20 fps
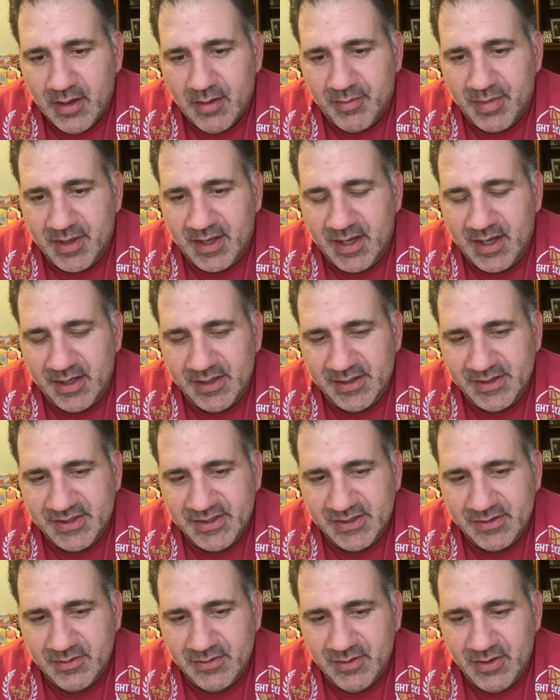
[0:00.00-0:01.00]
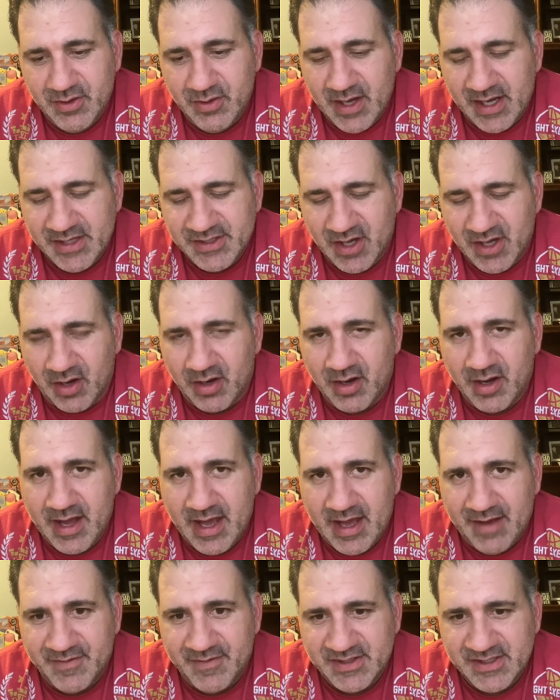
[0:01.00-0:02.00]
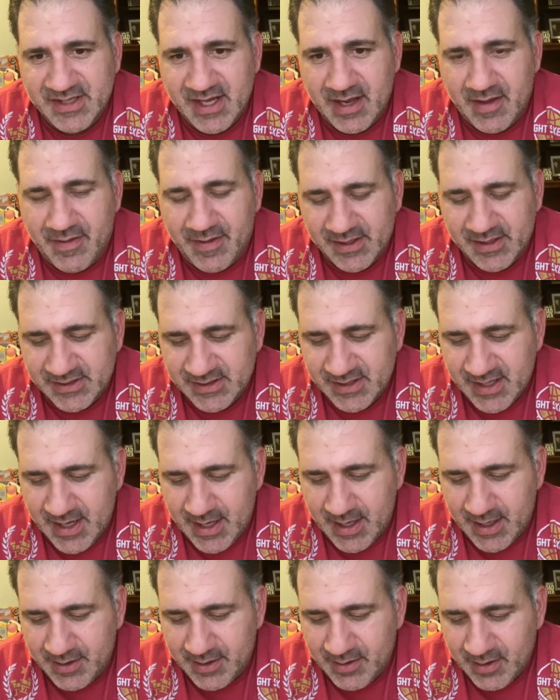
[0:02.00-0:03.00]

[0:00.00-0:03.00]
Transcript: because you guys are going to have a say in this. And